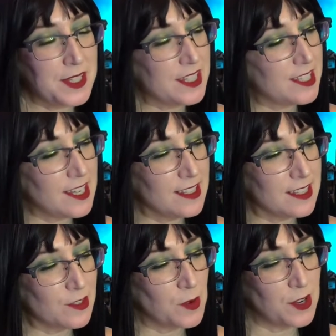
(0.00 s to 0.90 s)
been seeing
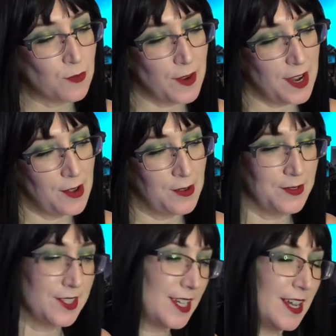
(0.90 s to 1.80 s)
this one
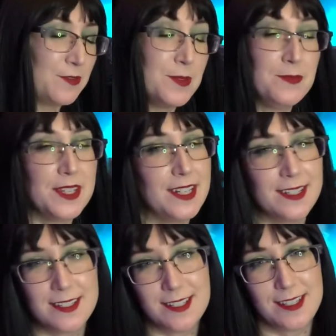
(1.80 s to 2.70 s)
around and I've been
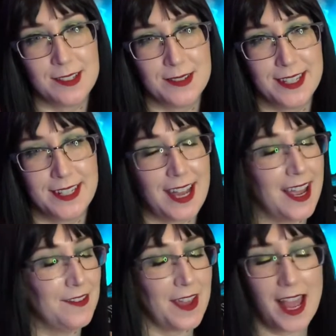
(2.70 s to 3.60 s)
meaning to do it.
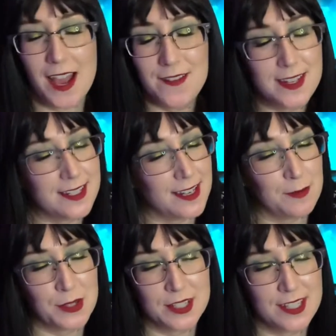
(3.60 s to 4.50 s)
I haven't done a
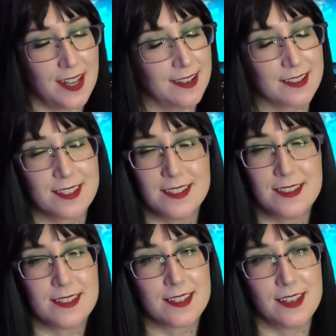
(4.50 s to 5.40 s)
book tag
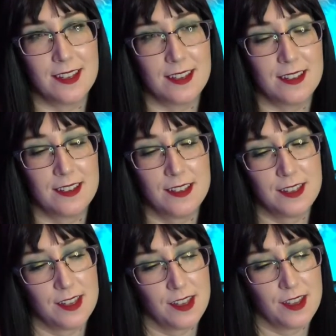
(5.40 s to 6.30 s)
since
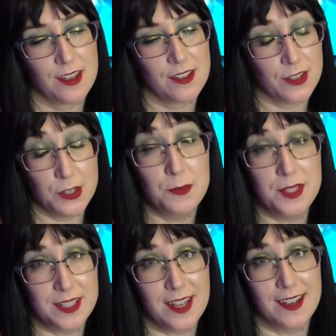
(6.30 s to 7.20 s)
the
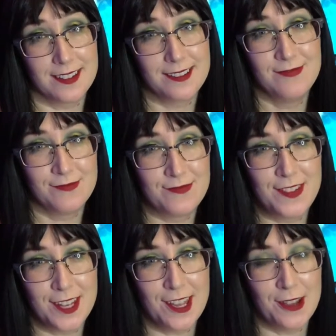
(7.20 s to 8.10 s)
newbie tag
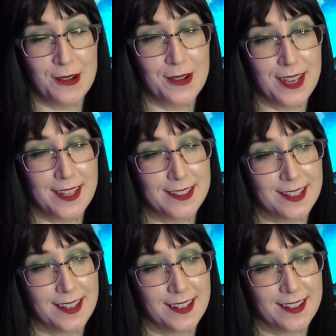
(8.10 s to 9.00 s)
video. And
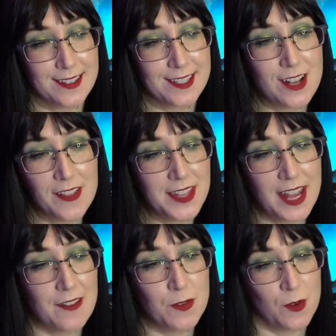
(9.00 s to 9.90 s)
it's not that I
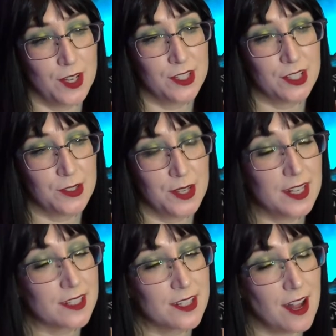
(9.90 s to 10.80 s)
haven't wanted to. It
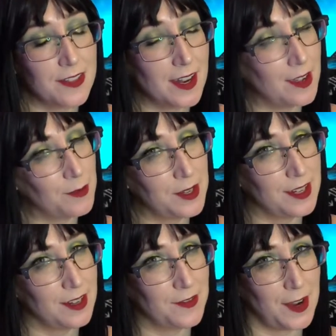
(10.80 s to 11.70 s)
is not that I
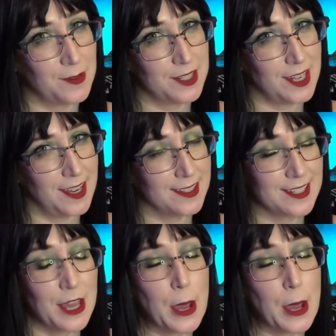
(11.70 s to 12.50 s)
wouldn't if I were tagged,